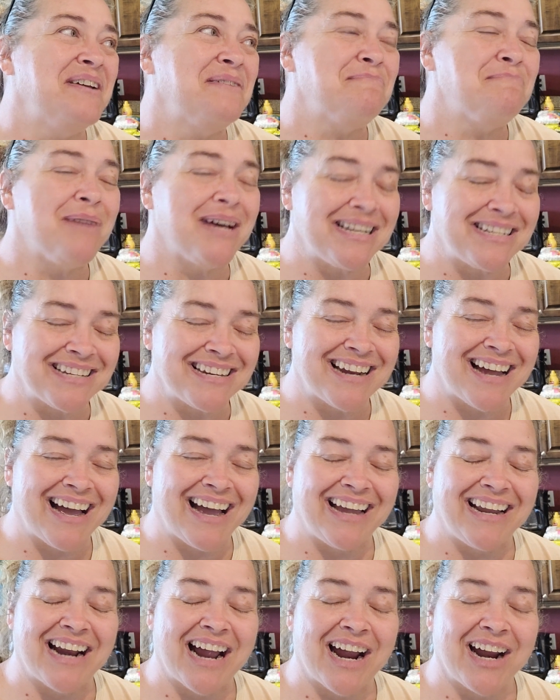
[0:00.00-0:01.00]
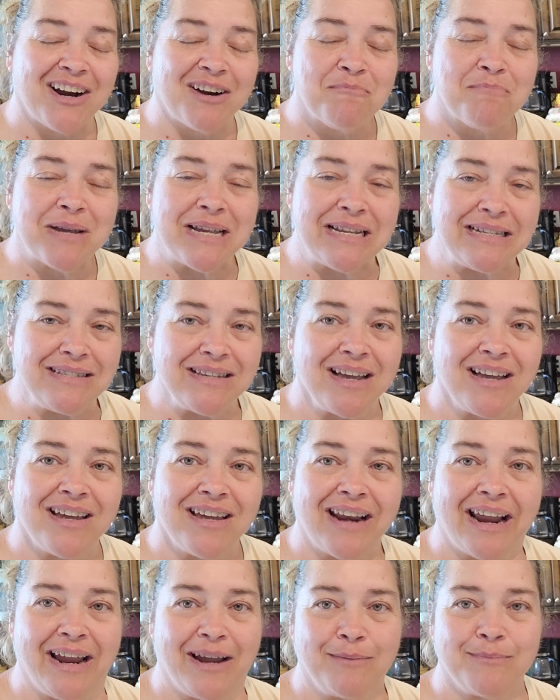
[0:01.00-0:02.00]
But tonight, our Pizza
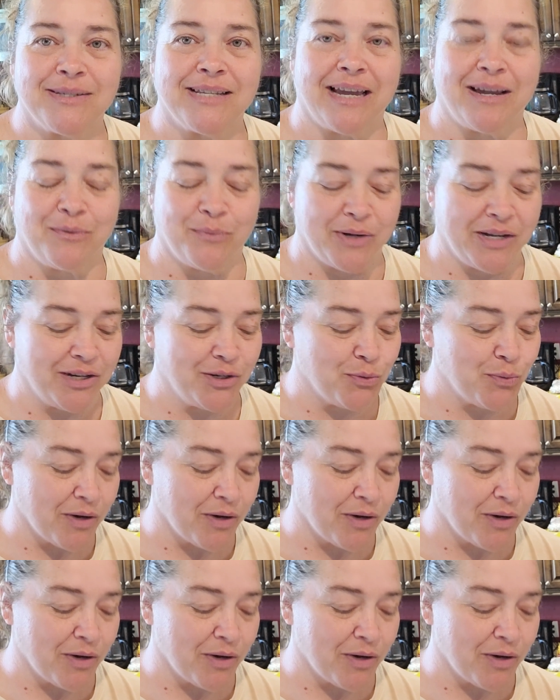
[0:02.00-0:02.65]
Hut ham sandwich,